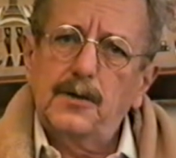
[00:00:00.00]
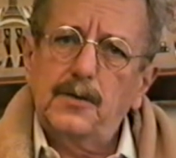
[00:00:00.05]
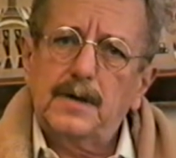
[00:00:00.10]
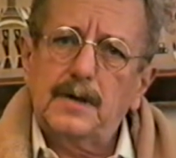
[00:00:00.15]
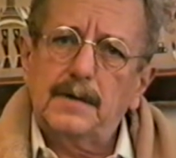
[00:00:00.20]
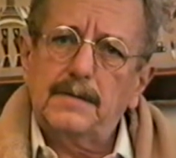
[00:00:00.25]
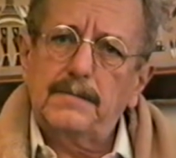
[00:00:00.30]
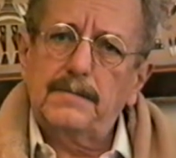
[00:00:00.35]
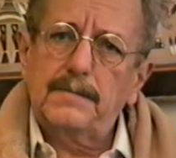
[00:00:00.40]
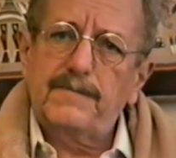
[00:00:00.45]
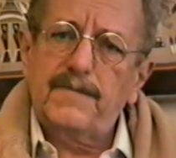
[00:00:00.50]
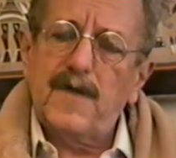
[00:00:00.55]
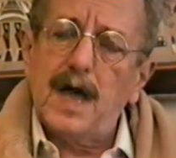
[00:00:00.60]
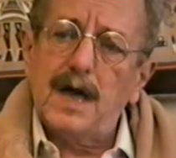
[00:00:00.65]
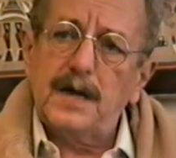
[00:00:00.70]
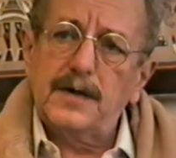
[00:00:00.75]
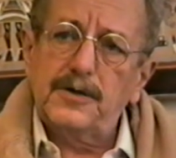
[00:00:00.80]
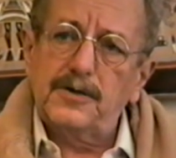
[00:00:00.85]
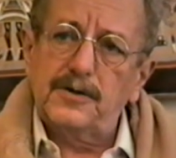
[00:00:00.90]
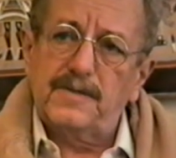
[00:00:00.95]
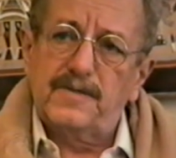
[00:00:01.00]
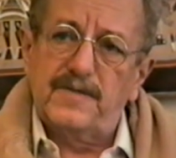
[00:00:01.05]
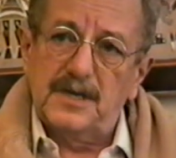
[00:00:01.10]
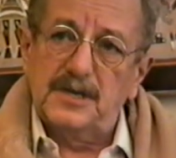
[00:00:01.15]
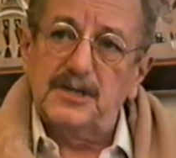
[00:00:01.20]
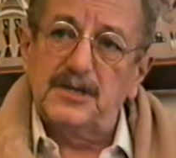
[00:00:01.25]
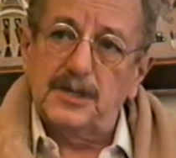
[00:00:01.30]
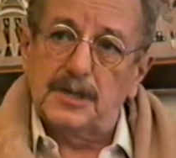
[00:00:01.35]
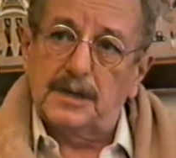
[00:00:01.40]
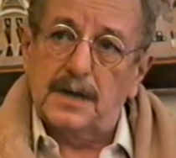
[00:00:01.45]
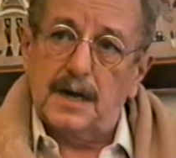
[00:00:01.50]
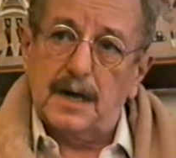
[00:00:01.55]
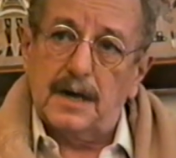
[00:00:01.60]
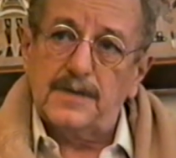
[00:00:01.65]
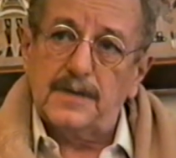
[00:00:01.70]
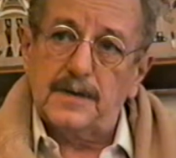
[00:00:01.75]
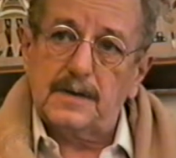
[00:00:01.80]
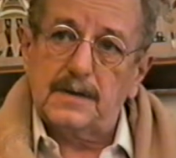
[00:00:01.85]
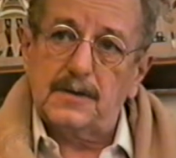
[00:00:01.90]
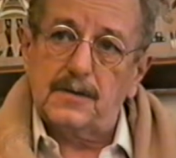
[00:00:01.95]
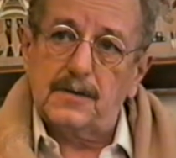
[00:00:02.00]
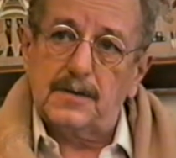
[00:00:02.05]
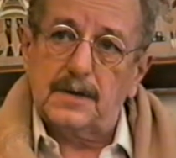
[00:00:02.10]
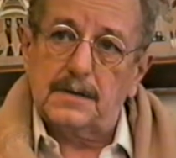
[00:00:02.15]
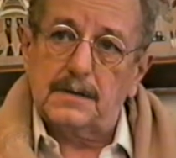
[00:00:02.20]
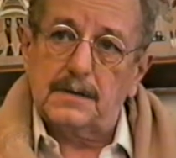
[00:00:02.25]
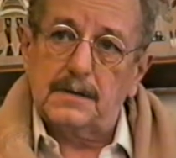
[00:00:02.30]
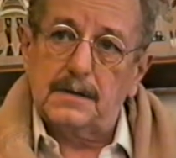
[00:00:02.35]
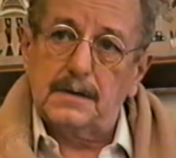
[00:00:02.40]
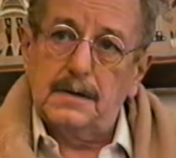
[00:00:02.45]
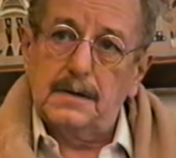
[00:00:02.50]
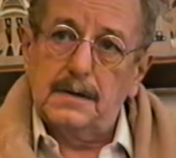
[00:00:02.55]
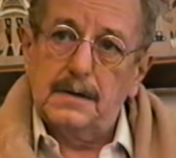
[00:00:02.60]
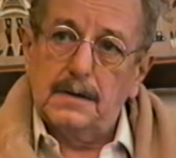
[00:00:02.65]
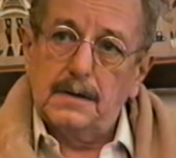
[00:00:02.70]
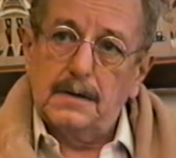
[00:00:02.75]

you can find your vision. I think you can